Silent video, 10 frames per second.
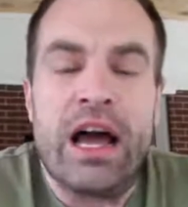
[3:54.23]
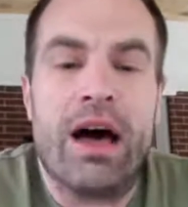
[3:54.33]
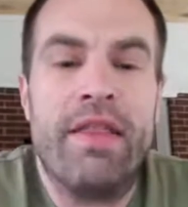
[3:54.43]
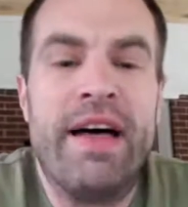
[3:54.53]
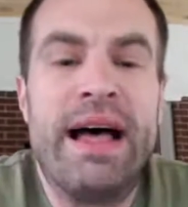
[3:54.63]

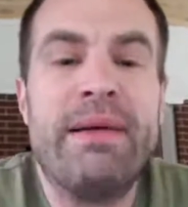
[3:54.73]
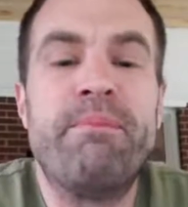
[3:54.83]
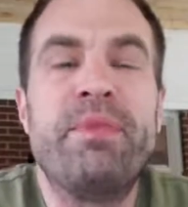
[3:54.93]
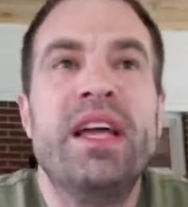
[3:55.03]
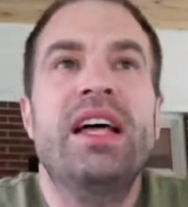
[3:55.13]
on
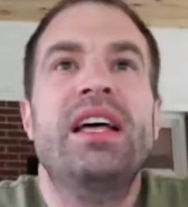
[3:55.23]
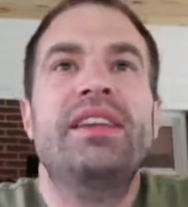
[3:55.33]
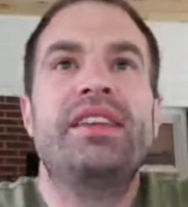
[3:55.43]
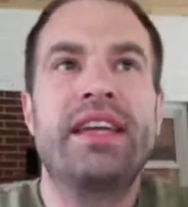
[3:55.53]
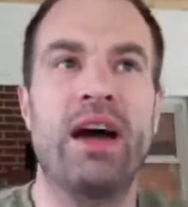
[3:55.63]
them
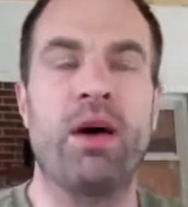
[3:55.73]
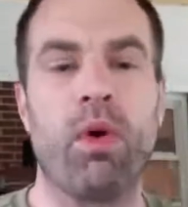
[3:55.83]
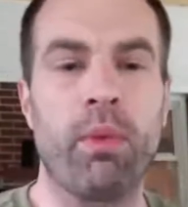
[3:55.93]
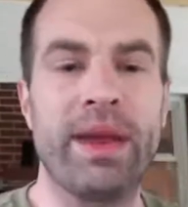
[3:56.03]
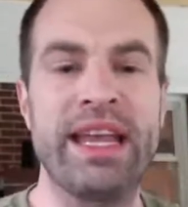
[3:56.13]
to get
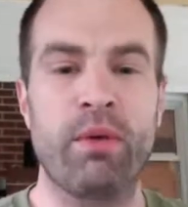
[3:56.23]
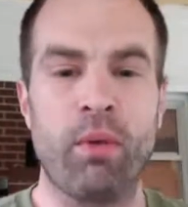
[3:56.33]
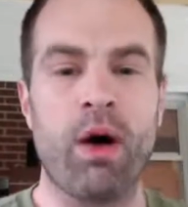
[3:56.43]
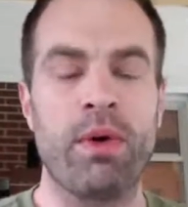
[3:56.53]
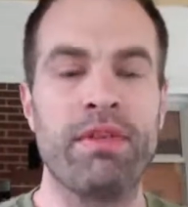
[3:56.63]
what
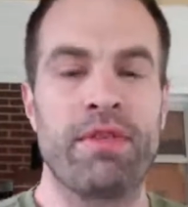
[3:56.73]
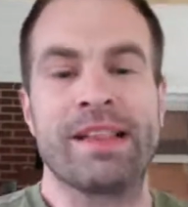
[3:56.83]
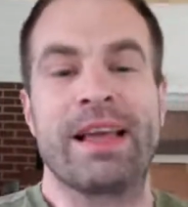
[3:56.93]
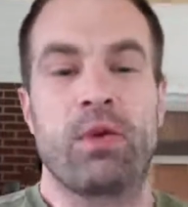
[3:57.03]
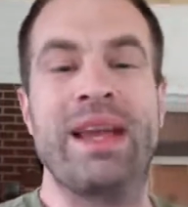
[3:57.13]
we feel
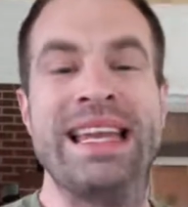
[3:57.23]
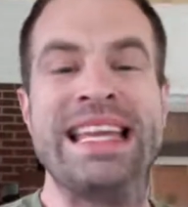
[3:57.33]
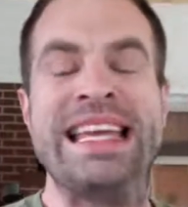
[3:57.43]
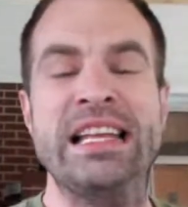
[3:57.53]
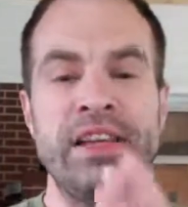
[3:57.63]
like we
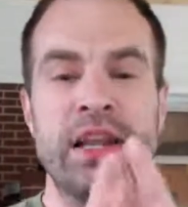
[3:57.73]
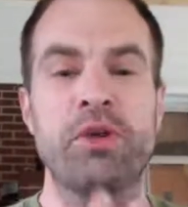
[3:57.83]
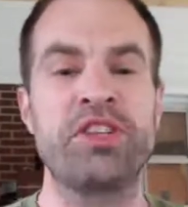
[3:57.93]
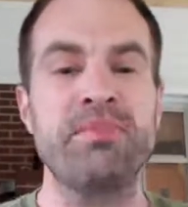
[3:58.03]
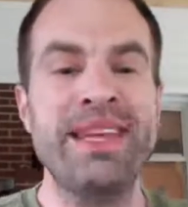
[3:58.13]
need,
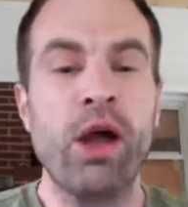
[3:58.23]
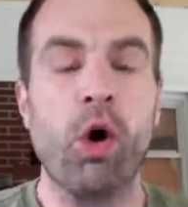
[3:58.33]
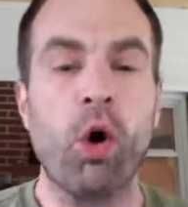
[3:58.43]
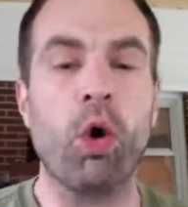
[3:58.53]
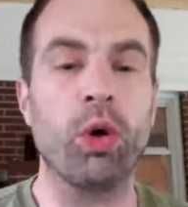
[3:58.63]
to be
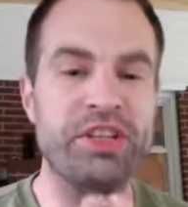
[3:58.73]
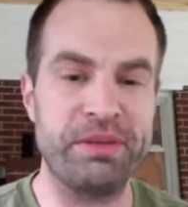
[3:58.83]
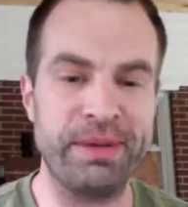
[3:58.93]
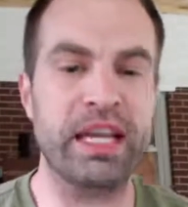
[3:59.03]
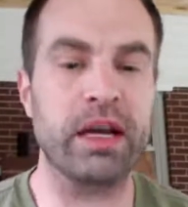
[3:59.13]
whole and
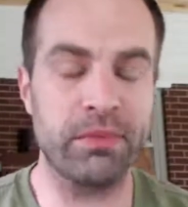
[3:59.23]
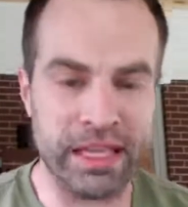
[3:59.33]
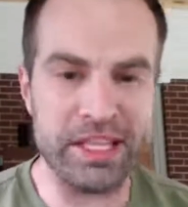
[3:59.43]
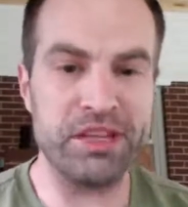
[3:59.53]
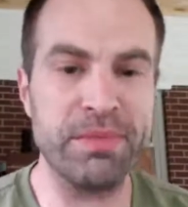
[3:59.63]

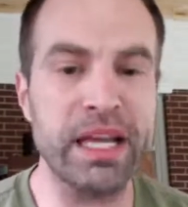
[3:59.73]
to be